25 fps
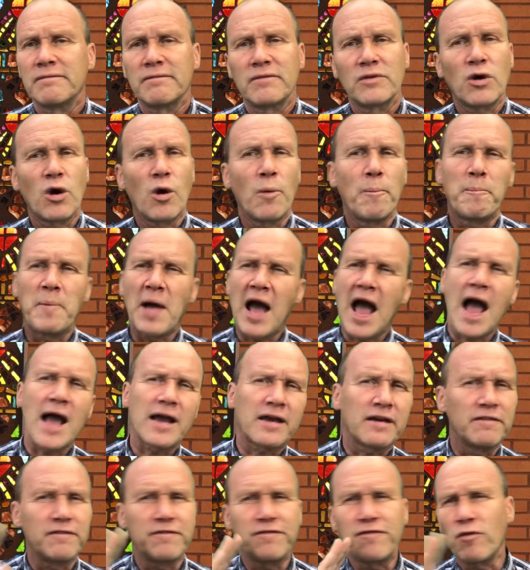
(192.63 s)
go
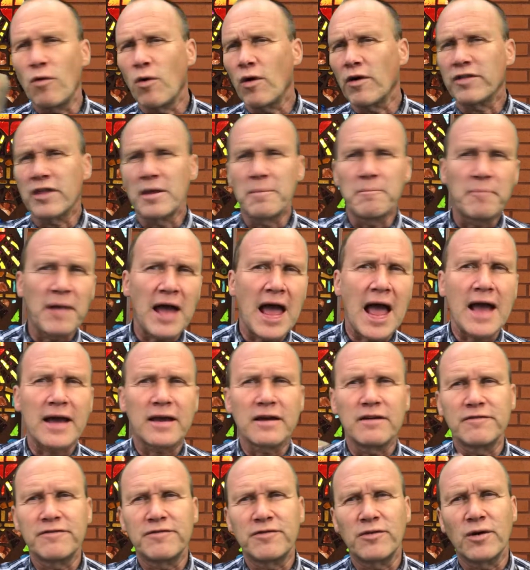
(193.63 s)
back and forth and back
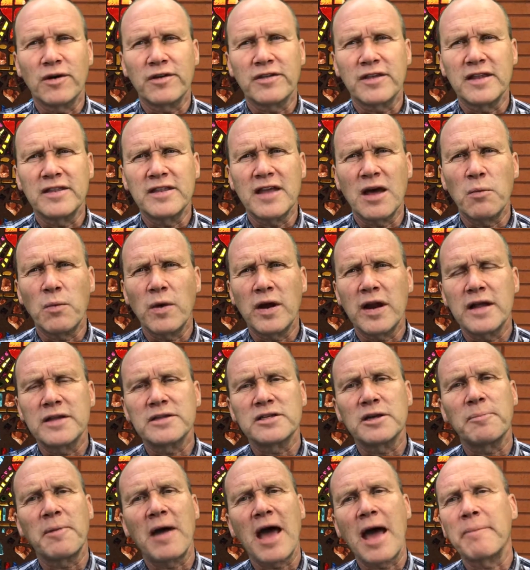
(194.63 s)
and forth, and then what ends
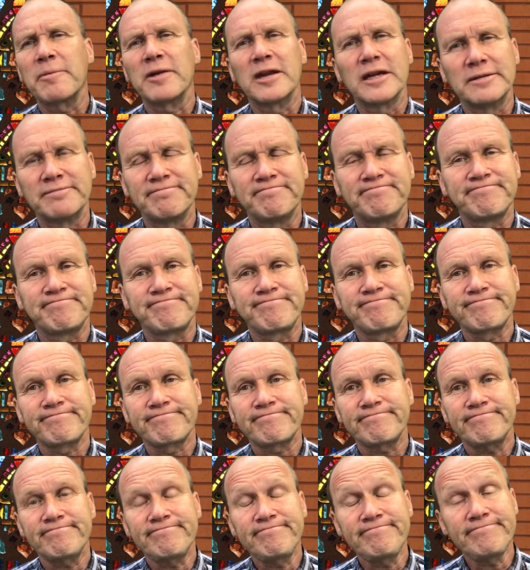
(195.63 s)
up happening?
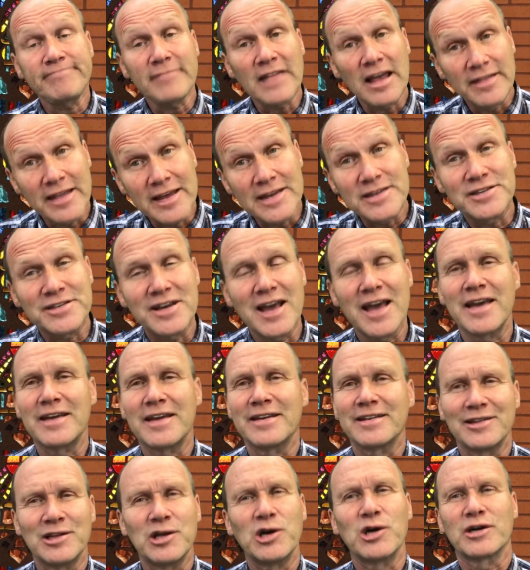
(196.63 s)
They say,
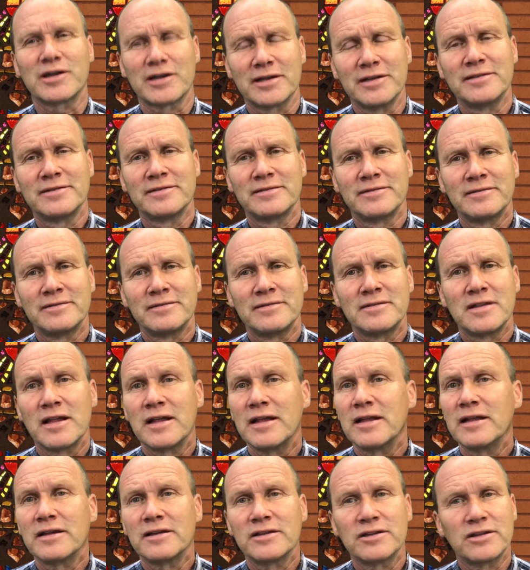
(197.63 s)
look,
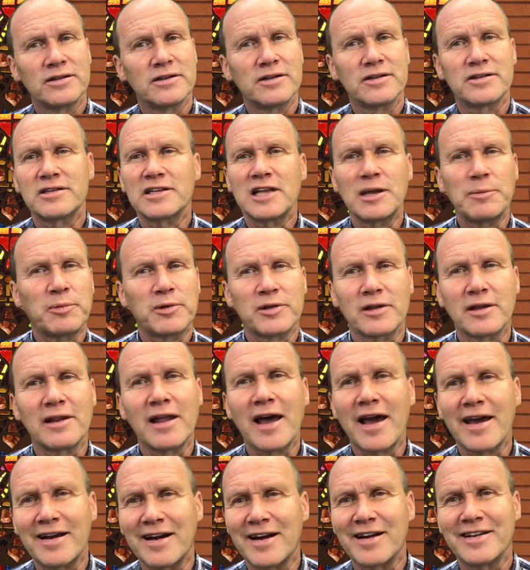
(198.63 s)
just sleep with the
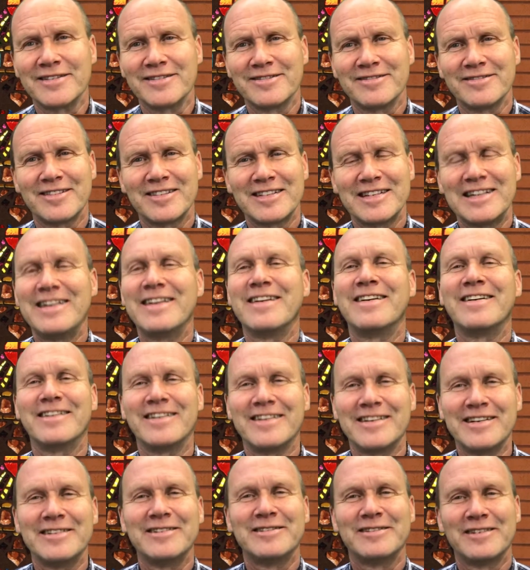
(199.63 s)
light on.
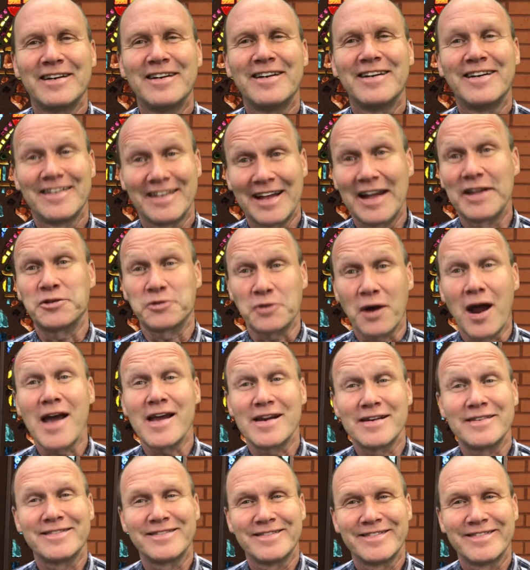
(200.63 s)
That's right.
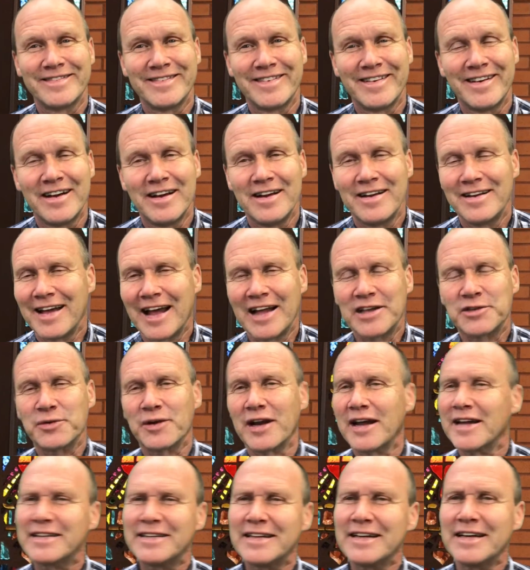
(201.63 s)
That's what
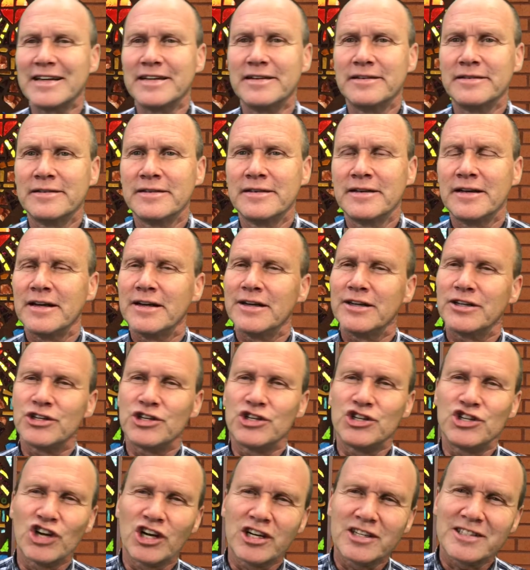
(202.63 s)
I did.
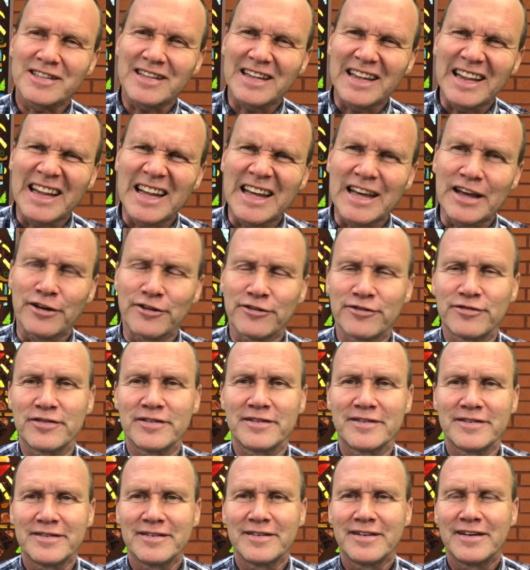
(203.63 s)
Just live
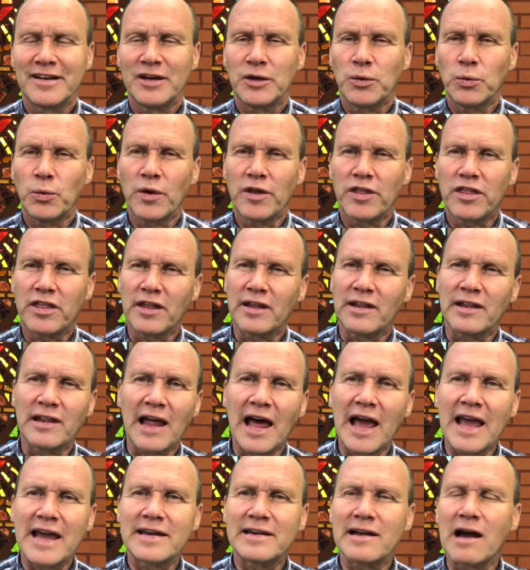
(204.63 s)
with the
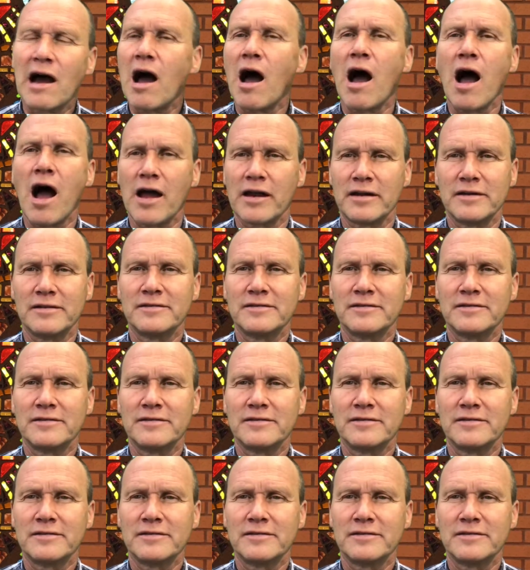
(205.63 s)
light on.